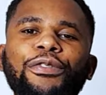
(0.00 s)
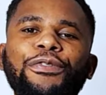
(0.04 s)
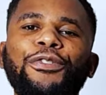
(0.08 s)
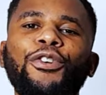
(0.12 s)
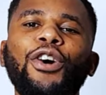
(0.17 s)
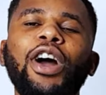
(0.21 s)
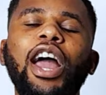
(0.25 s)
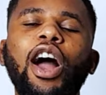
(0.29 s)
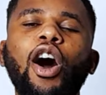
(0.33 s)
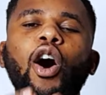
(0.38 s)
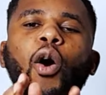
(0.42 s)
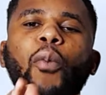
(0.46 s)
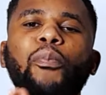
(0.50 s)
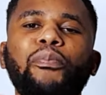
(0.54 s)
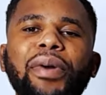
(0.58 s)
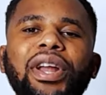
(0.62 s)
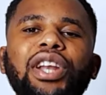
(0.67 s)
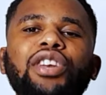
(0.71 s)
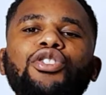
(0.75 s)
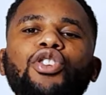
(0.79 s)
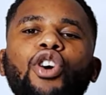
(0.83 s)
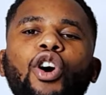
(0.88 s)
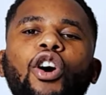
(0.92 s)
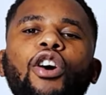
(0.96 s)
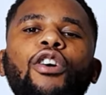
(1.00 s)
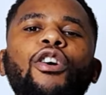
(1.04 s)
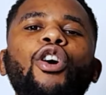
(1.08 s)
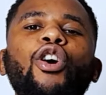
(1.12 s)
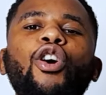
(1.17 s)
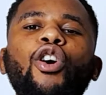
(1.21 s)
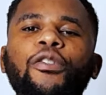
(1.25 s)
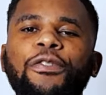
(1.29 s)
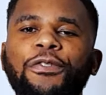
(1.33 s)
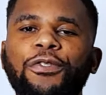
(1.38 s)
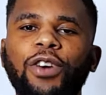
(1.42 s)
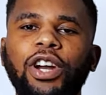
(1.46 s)
for an open door
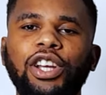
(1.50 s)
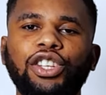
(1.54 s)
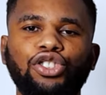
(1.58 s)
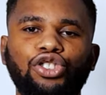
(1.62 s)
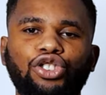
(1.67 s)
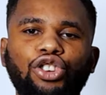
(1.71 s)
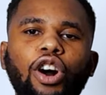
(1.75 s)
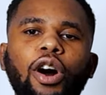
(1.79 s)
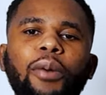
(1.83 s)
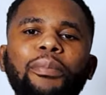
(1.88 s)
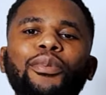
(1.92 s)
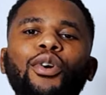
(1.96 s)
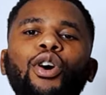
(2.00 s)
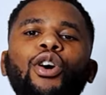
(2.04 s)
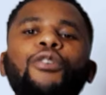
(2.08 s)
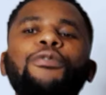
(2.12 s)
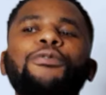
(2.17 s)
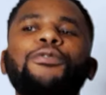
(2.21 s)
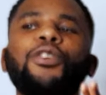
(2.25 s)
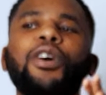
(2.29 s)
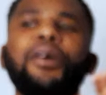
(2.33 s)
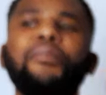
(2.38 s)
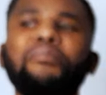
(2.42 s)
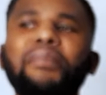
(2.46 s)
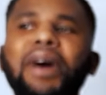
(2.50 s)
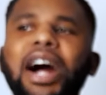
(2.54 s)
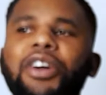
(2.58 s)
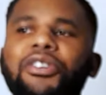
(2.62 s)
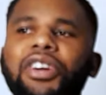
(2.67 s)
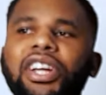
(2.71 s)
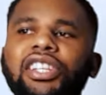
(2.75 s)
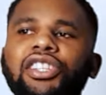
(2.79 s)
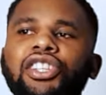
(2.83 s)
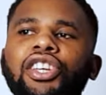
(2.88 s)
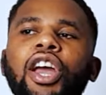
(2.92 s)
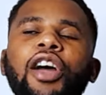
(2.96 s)
or for a job or for a
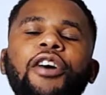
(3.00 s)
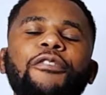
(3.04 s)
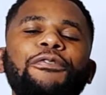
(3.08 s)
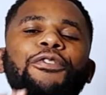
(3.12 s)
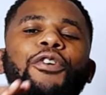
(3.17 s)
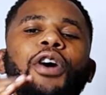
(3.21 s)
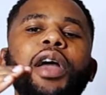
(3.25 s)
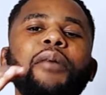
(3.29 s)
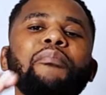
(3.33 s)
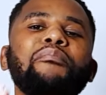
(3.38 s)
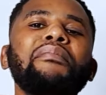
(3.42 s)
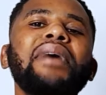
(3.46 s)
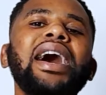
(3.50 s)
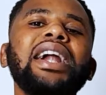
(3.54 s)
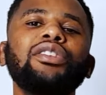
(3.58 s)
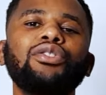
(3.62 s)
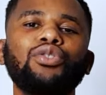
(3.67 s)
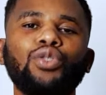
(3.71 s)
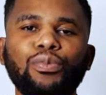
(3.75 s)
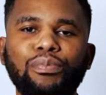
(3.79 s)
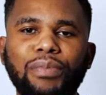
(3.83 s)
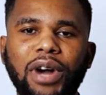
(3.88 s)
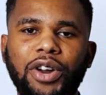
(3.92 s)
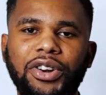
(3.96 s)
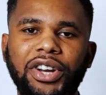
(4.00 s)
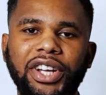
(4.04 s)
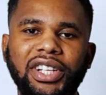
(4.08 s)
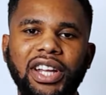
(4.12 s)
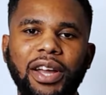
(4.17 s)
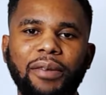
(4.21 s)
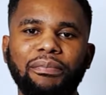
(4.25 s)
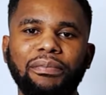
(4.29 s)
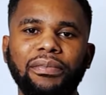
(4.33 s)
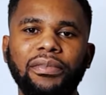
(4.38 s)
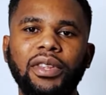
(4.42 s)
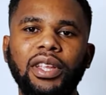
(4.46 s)
marriage for a man to marry
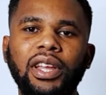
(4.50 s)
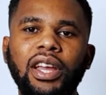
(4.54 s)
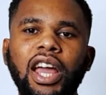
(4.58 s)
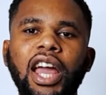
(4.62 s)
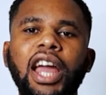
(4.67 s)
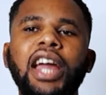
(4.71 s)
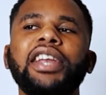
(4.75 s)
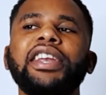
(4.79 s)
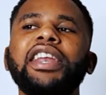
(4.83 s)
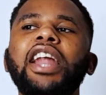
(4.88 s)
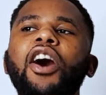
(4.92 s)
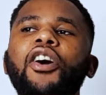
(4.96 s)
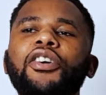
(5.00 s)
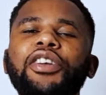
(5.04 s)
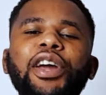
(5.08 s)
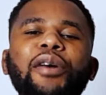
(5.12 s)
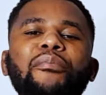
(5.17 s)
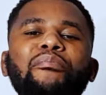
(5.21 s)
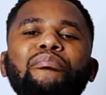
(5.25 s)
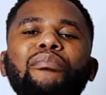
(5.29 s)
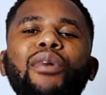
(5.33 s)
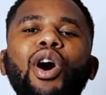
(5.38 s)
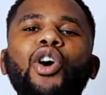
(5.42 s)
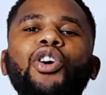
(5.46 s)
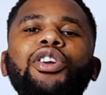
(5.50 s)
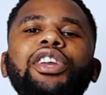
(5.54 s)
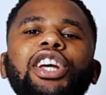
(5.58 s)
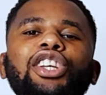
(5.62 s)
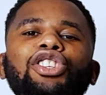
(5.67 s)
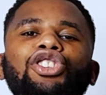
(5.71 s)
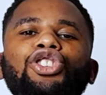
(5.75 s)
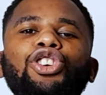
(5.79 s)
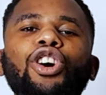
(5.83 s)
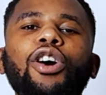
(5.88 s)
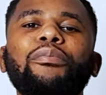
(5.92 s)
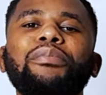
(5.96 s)
them. Now, the more the
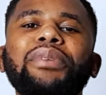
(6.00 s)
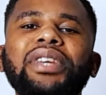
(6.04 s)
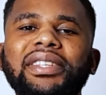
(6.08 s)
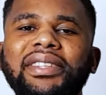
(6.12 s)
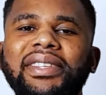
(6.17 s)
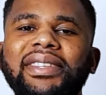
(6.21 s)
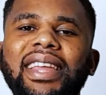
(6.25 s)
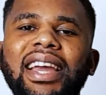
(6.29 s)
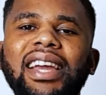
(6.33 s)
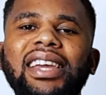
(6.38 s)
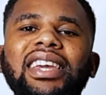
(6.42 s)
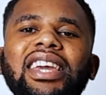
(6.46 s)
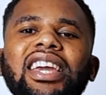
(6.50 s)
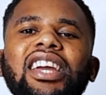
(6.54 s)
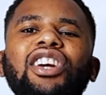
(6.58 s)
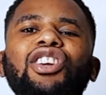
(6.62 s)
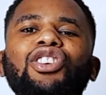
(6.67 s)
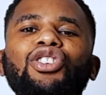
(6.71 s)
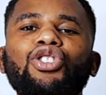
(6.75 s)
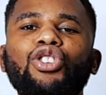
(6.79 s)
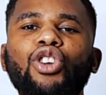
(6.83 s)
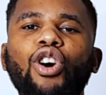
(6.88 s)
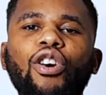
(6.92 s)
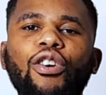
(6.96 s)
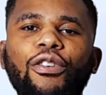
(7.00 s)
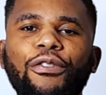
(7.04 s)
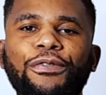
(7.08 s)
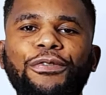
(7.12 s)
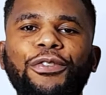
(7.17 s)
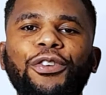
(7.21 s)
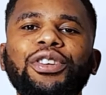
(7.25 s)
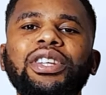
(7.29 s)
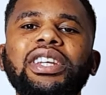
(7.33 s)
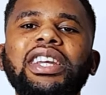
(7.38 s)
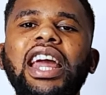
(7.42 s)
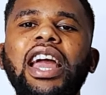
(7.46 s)
job is taking long
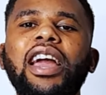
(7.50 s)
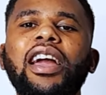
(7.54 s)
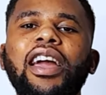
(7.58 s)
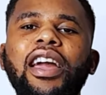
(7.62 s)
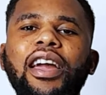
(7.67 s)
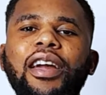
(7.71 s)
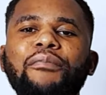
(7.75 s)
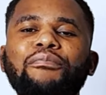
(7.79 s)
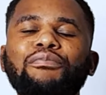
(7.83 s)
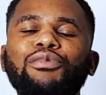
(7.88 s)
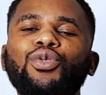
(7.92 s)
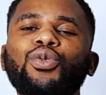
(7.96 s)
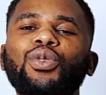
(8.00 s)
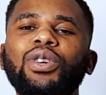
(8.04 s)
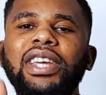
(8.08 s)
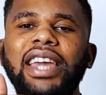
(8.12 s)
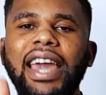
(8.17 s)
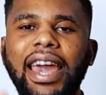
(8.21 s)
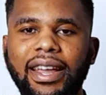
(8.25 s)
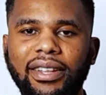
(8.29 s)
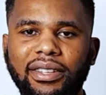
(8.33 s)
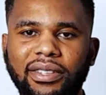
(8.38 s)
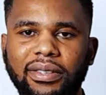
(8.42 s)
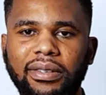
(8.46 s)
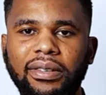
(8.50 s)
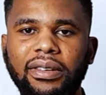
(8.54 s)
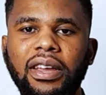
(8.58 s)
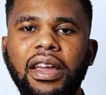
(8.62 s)
for them to get